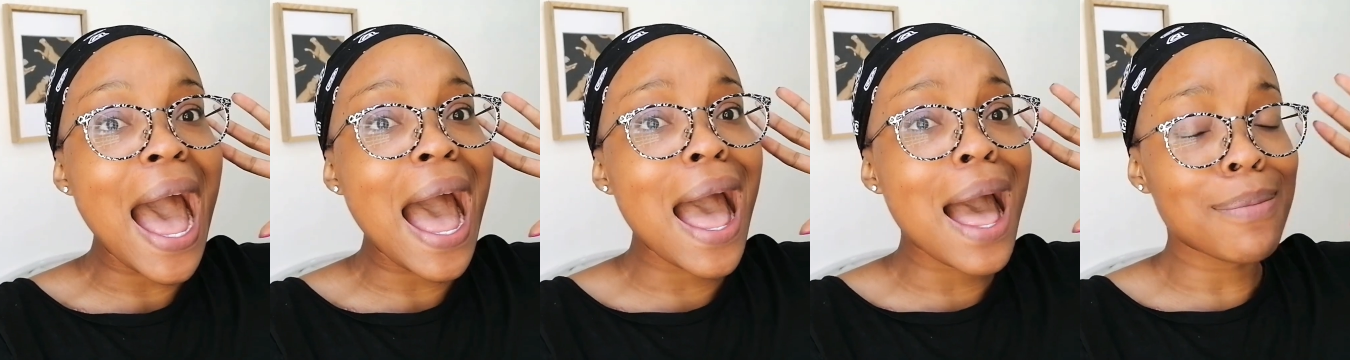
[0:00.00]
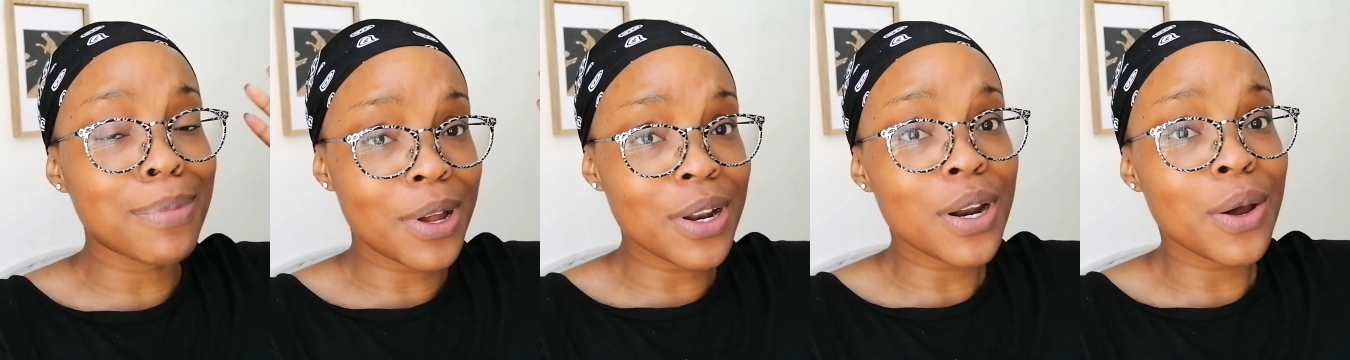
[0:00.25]

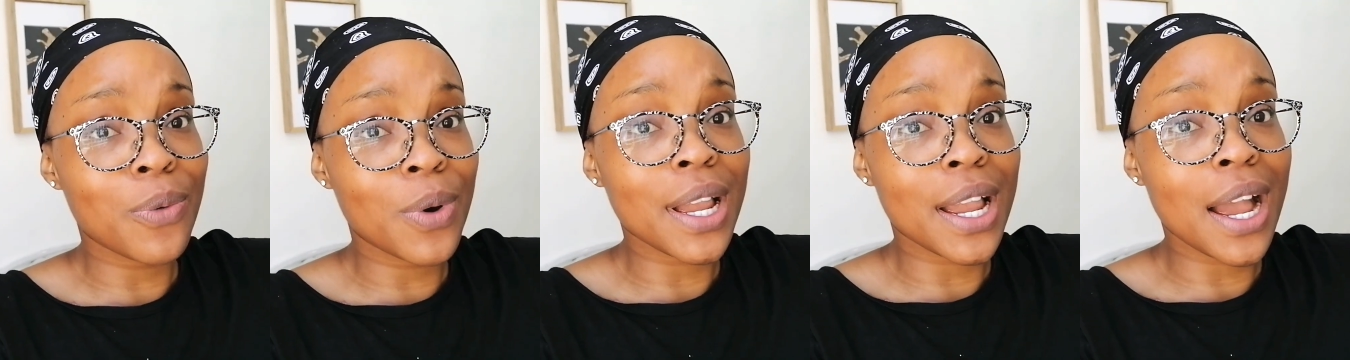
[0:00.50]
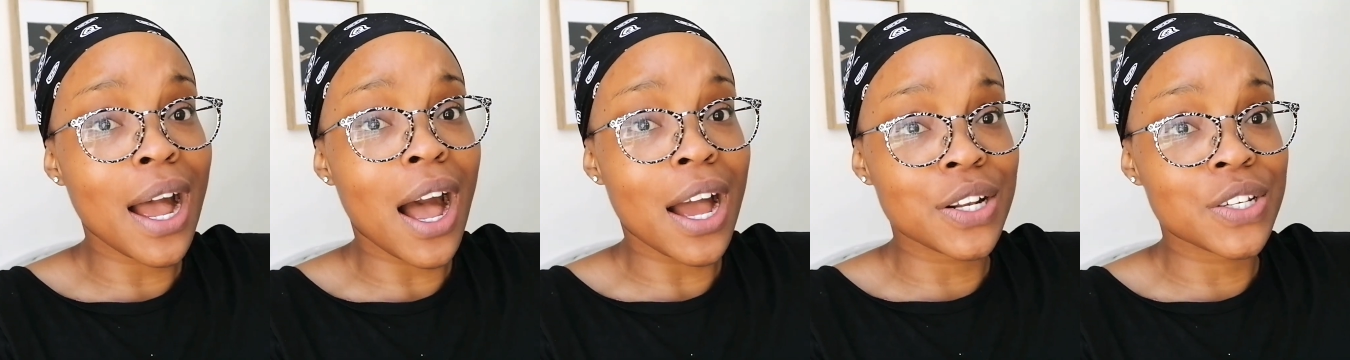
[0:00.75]
I'm gonna work
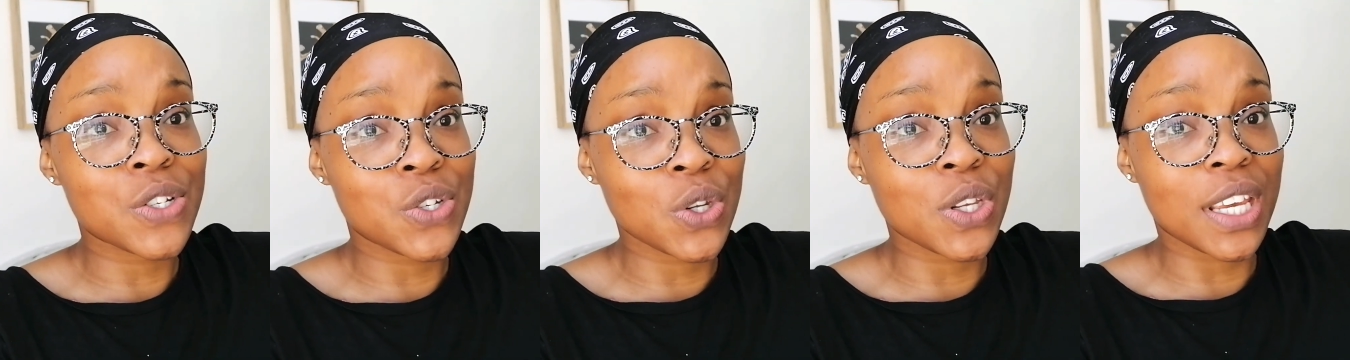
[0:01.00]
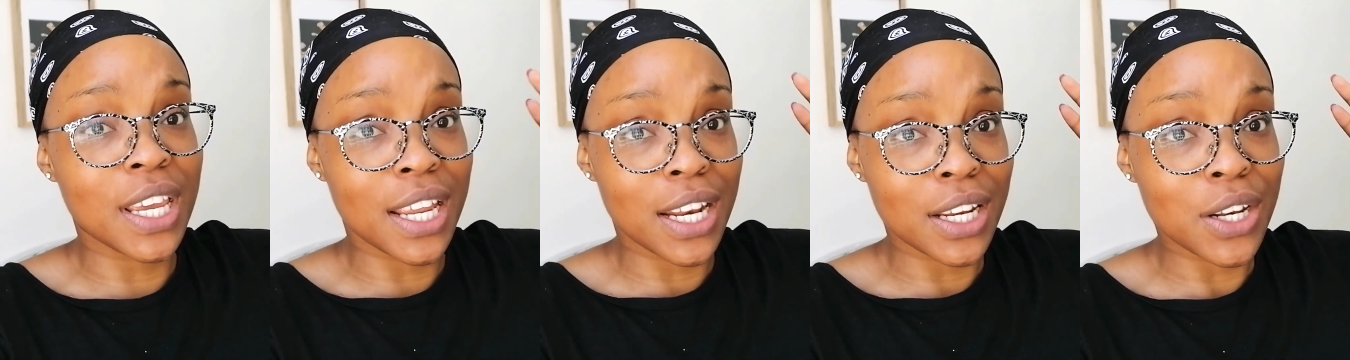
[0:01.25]
hard to
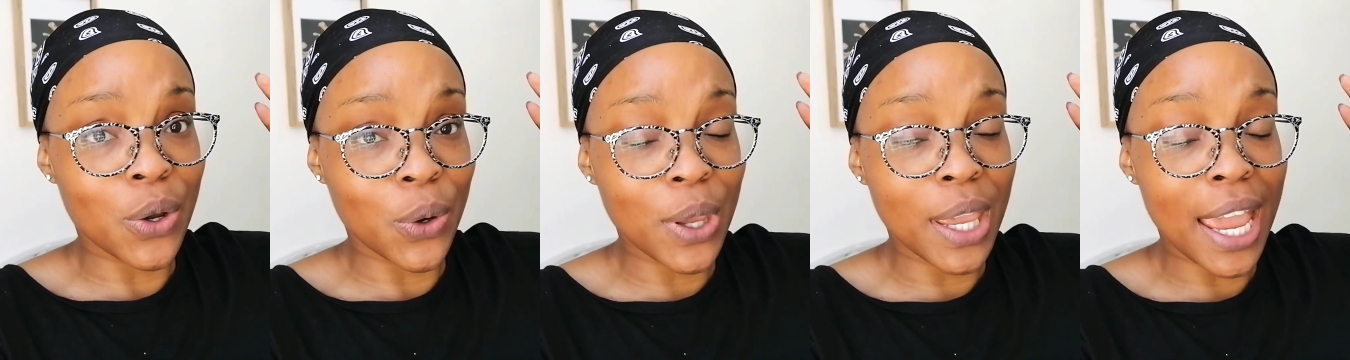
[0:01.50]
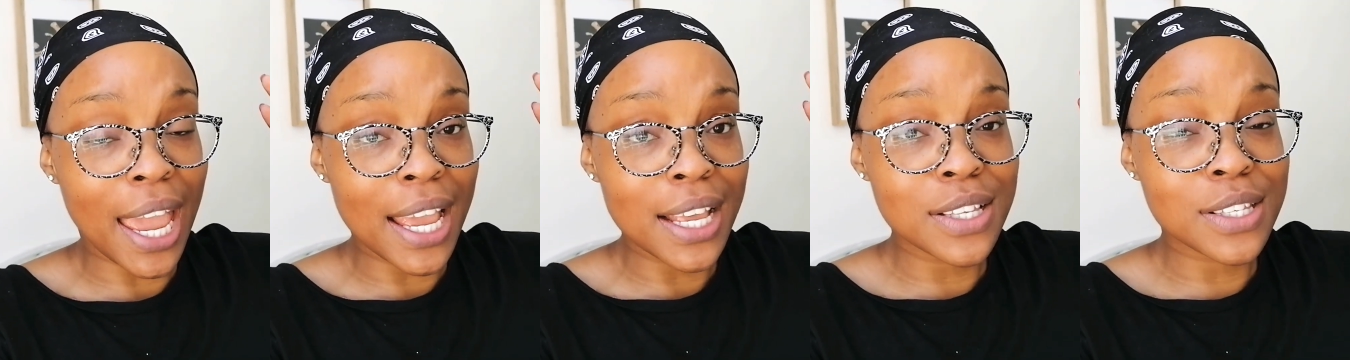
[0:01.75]
get it, okay?